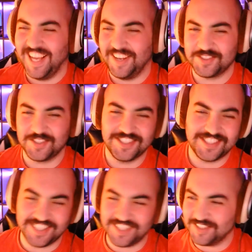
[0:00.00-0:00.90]
I was going to
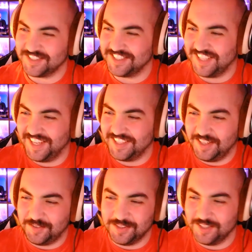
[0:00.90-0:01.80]
say because
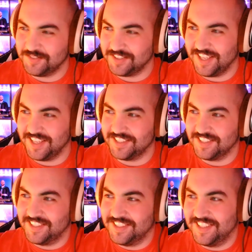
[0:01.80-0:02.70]
I would love to get
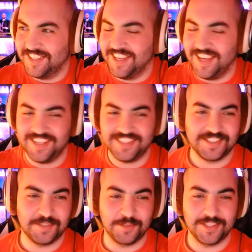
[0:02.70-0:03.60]

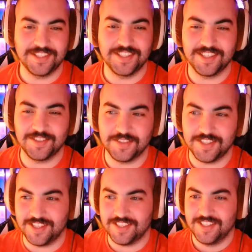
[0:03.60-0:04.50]
some reading done on
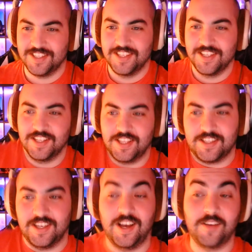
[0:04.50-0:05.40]
that.
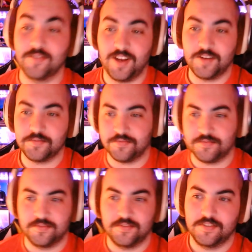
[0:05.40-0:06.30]
Like I've
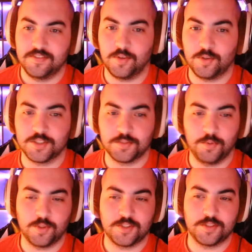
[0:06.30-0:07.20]
not just
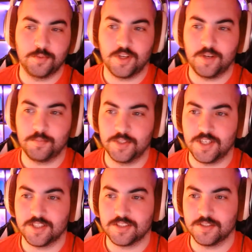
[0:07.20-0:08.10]
blow smoke up your
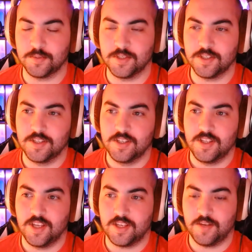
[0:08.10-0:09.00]
arses, but
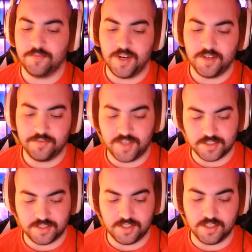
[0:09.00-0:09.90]
like I'm very
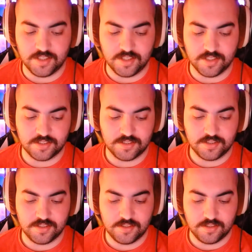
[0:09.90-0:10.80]
fascinated in this
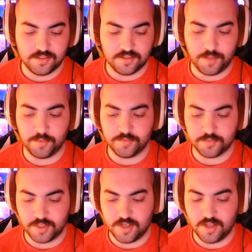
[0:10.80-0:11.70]
type of
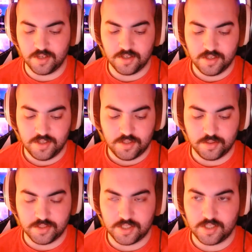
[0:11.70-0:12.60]
training
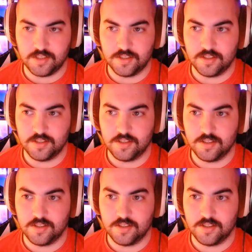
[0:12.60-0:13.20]
because it can